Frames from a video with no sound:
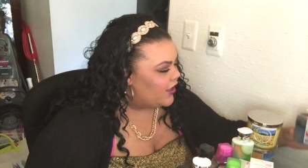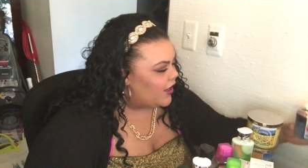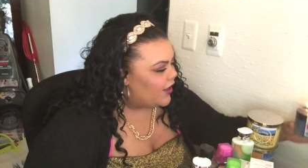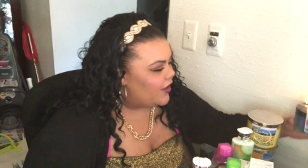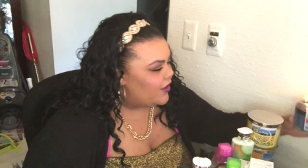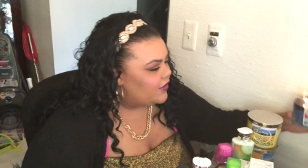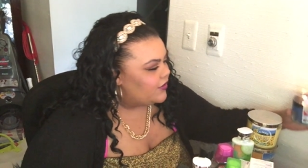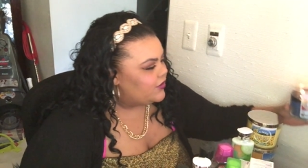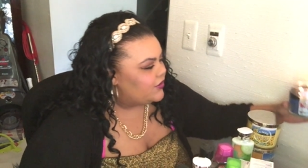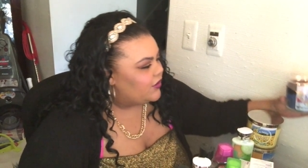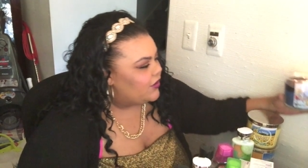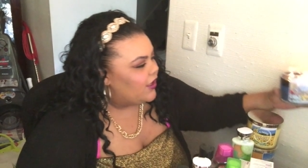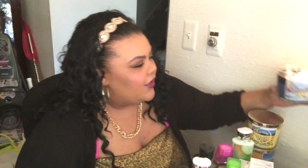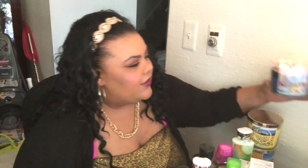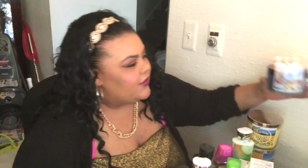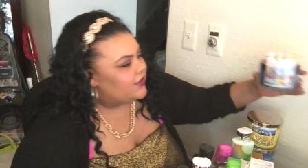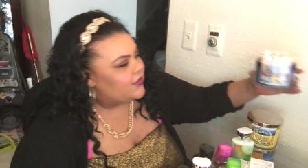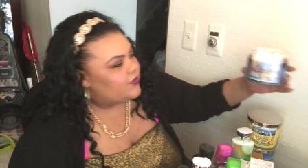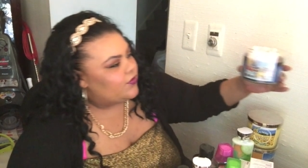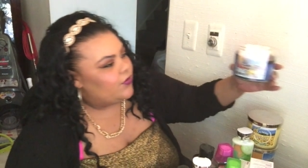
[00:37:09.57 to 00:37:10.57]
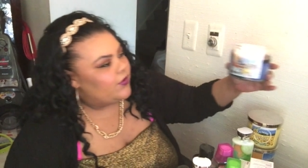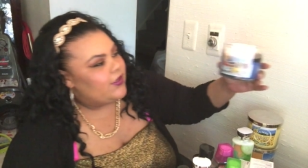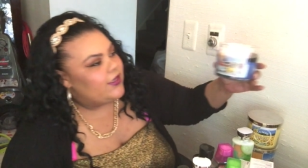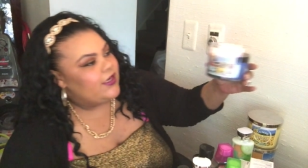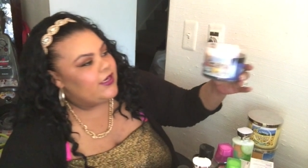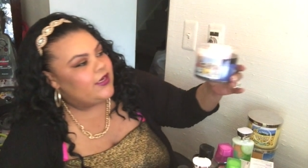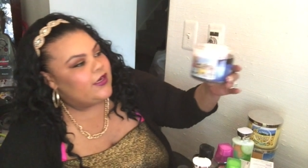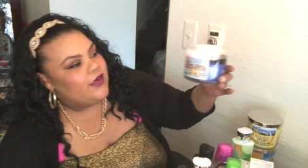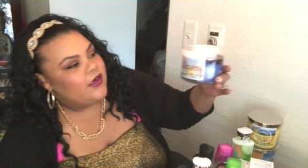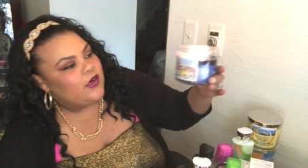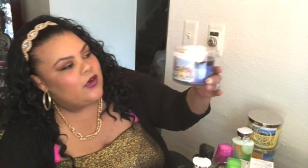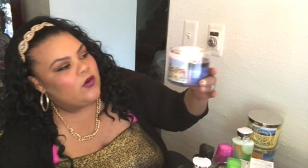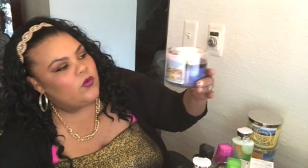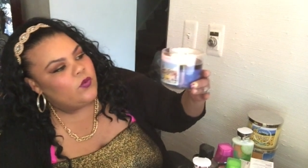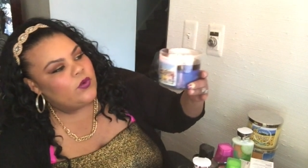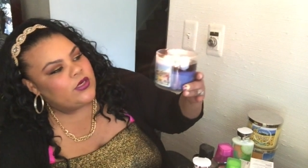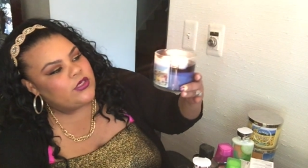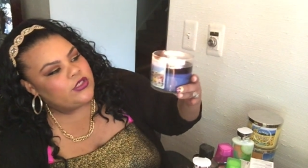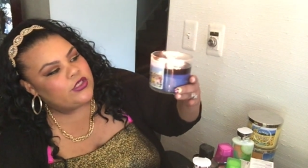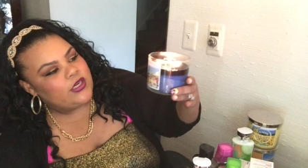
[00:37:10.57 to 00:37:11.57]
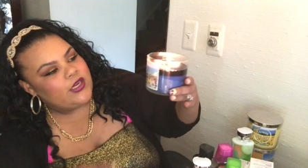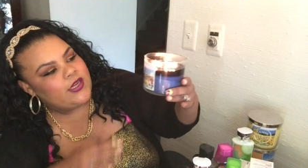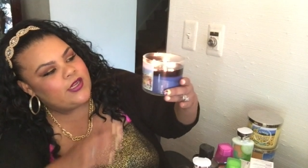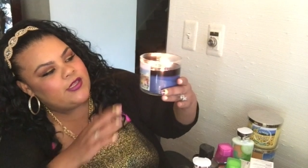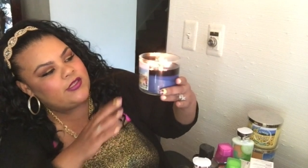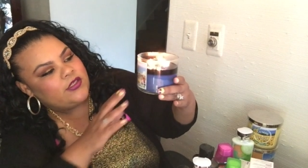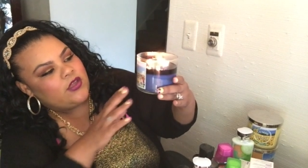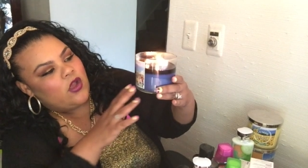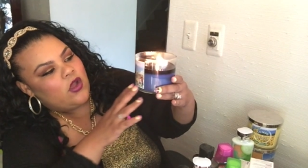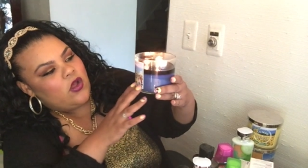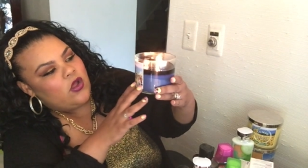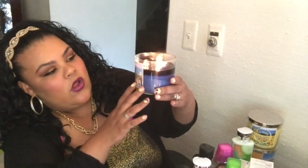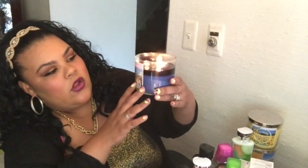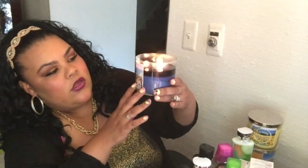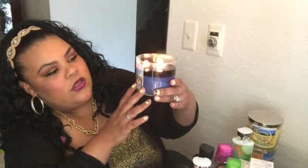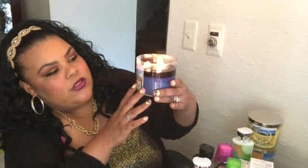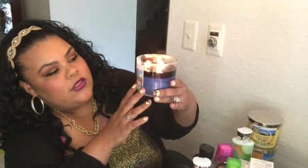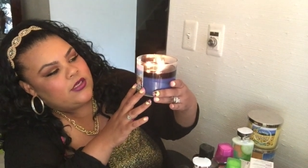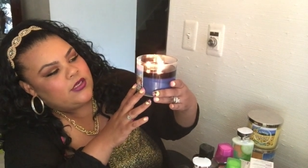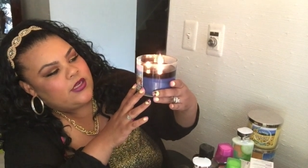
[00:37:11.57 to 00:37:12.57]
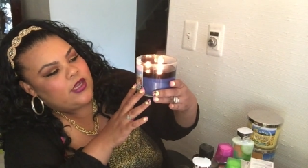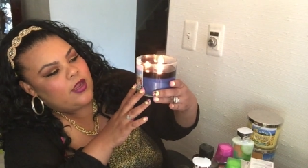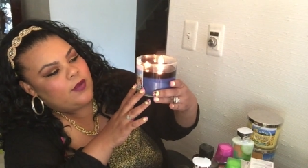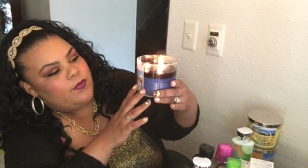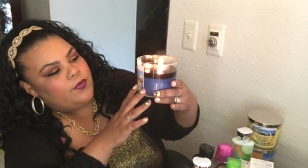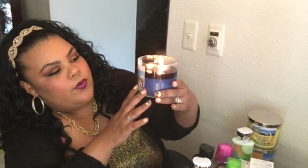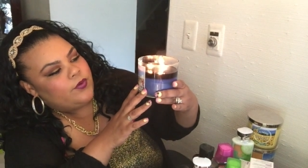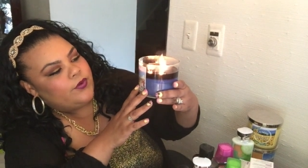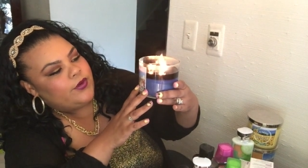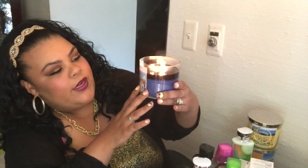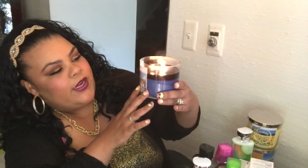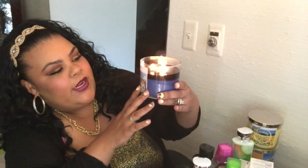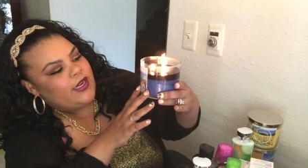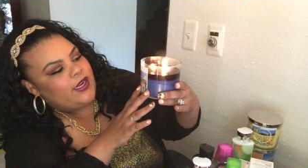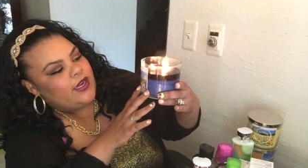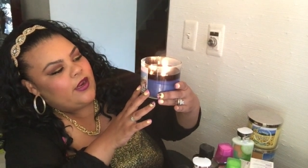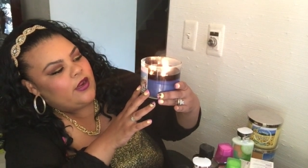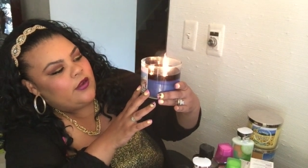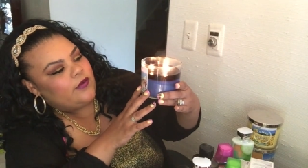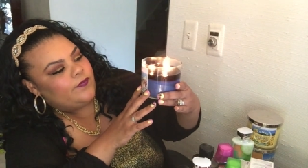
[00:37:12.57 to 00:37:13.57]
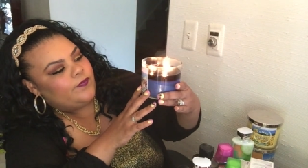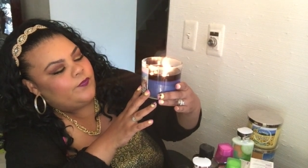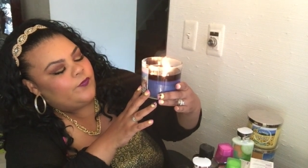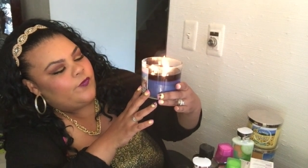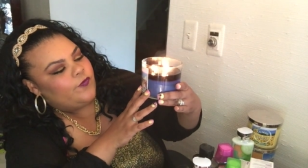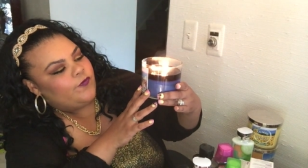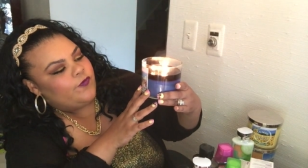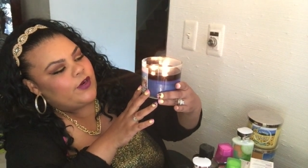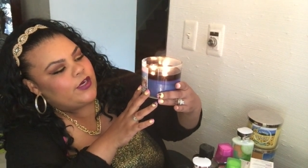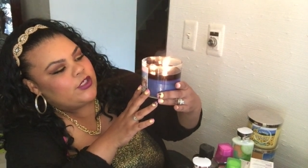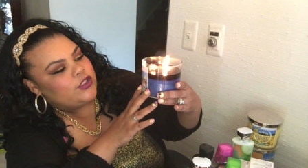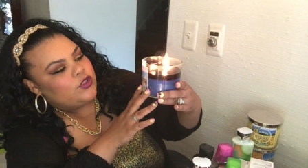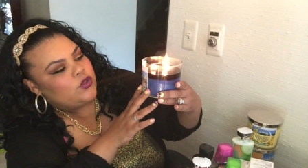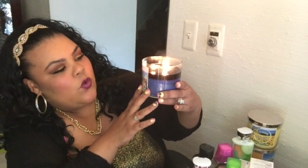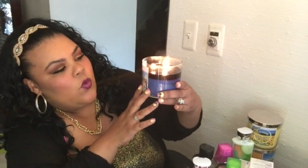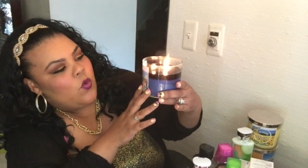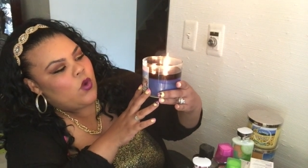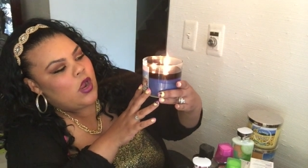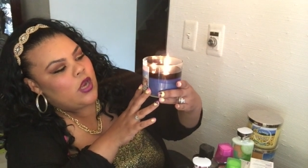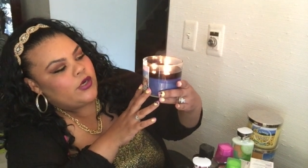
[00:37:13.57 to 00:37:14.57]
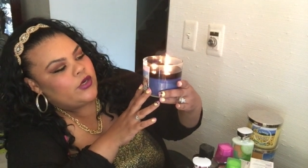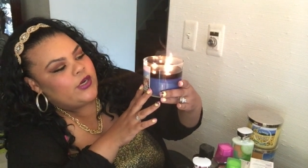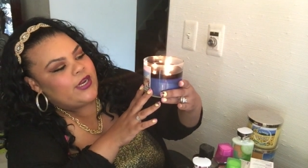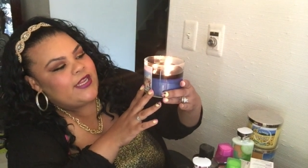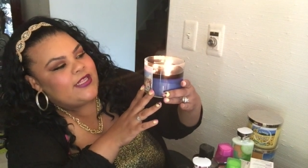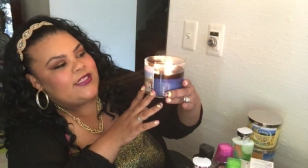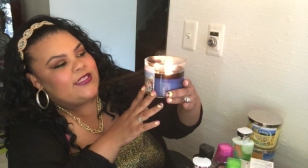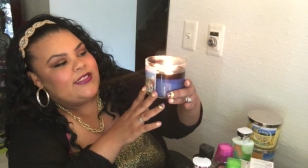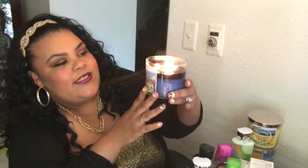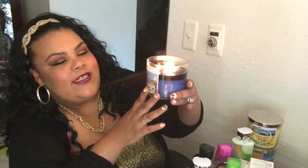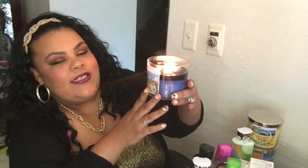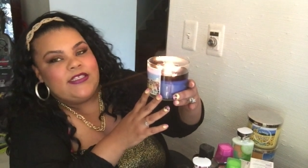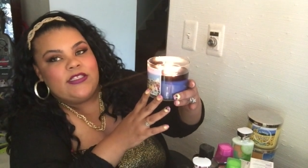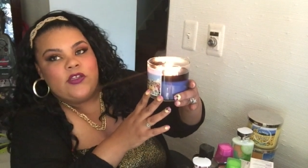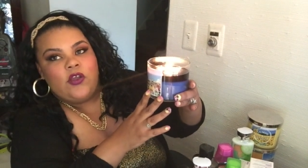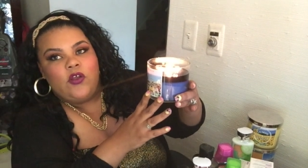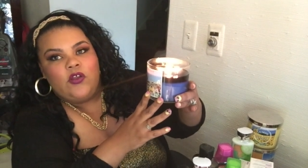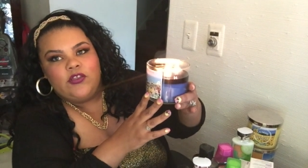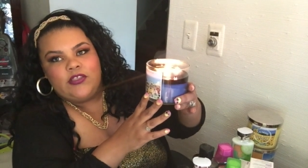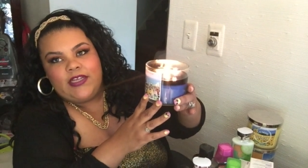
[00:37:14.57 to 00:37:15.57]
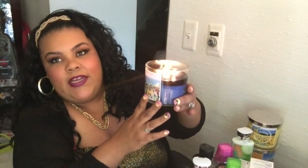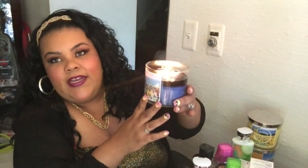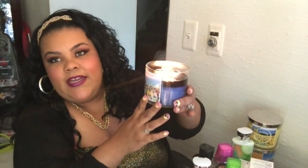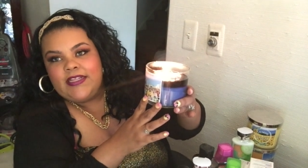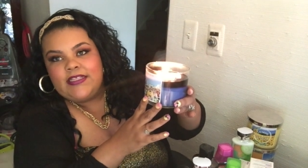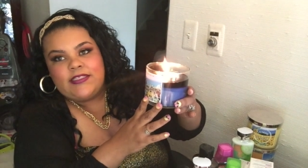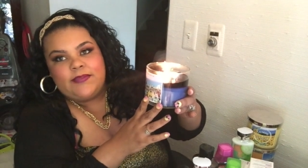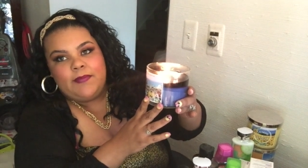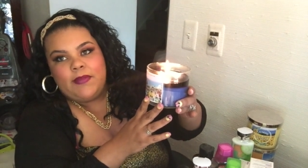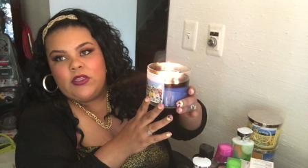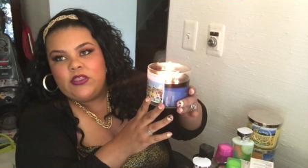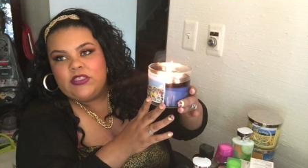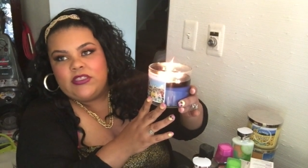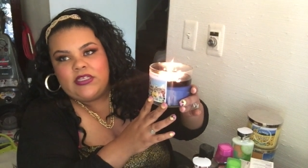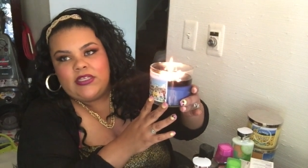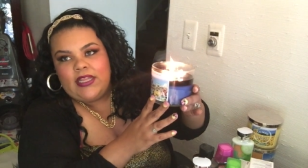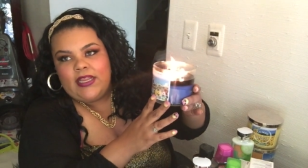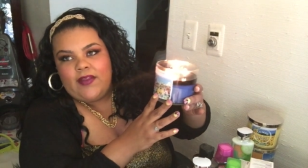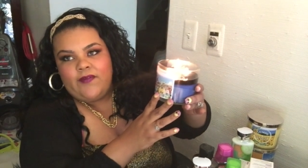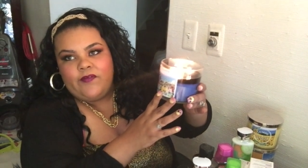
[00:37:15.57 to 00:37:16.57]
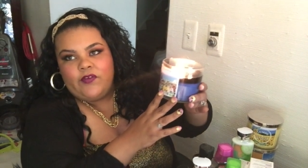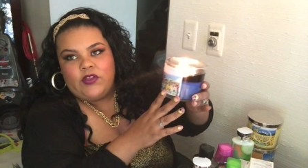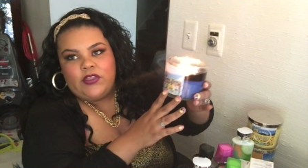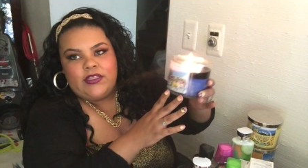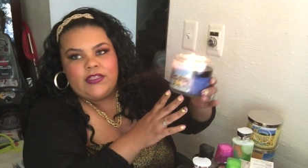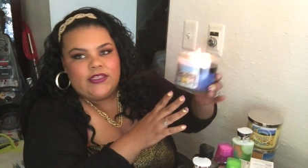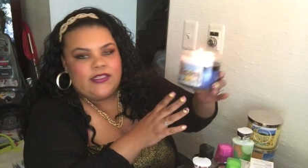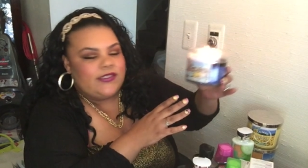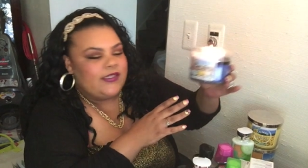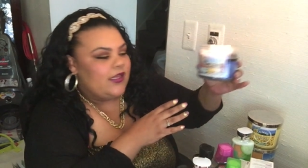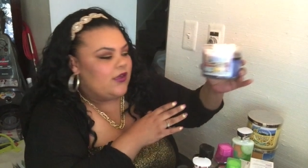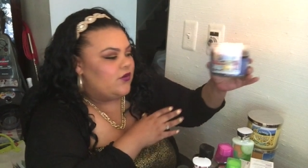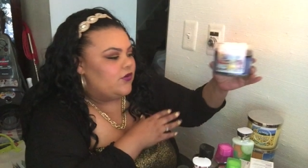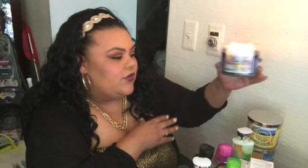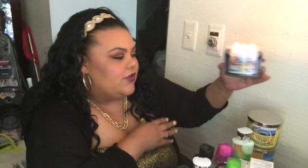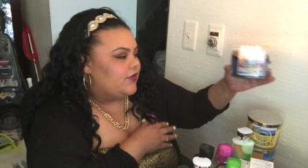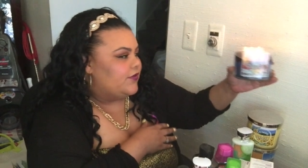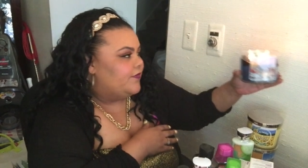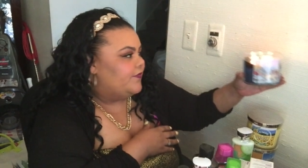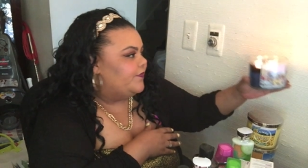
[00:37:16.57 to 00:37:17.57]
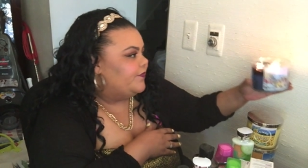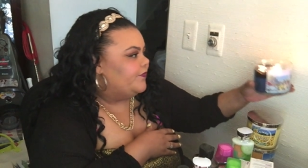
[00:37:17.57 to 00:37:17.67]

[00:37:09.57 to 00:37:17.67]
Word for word: I also got this one here, which is called Capri Fresh Water and Sea Salt. And it smells delightful in this house.